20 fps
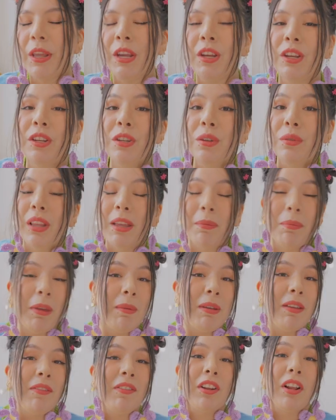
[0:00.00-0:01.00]
Now you could do like
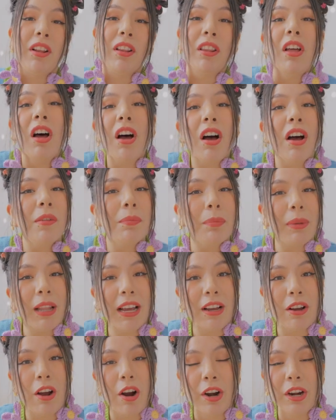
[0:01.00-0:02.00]
maybe even a long
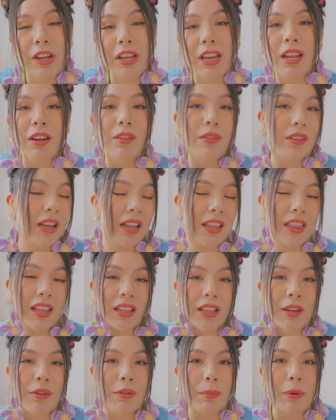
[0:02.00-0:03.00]
black cardigan. I
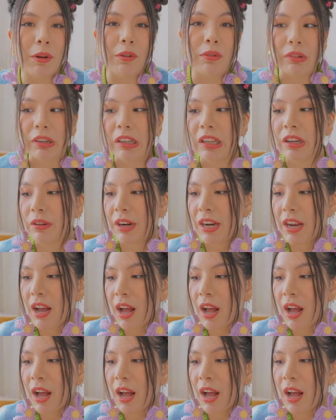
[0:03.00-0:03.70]
think that would be a really great